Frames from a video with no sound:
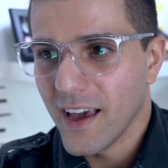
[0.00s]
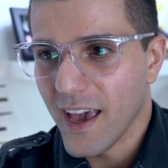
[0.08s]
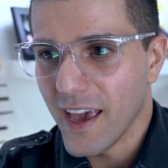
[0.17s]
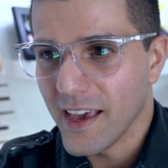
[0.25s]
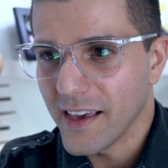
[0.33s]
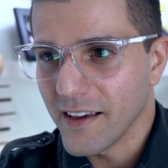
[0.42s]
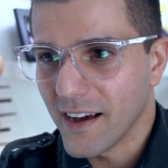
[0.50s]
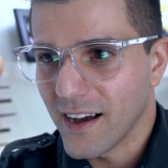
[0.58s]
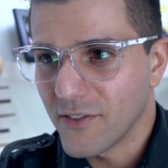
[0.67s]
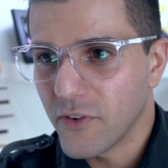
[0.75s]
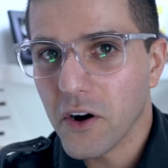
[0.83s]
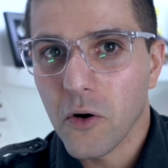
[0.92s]
a
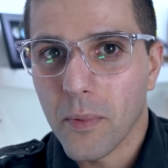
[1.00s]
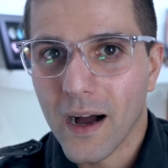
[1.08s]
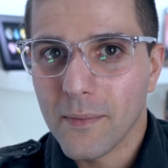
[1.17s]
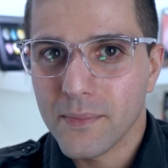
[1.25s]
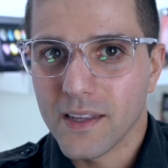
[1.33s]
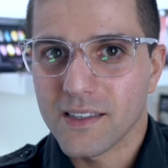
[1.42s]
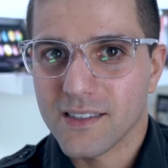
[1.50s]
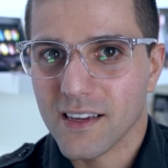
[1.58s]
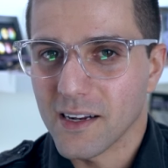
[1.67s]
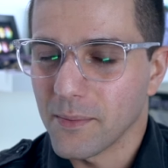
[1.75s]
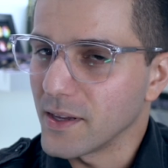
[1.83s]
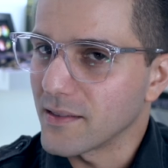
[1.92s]
uh, Funko Pop that's
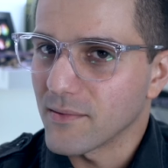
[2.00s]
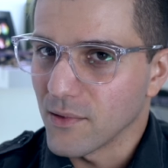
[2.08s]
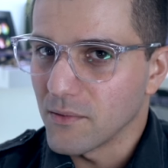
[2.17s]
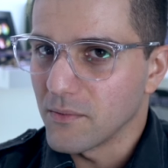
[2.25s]
going to be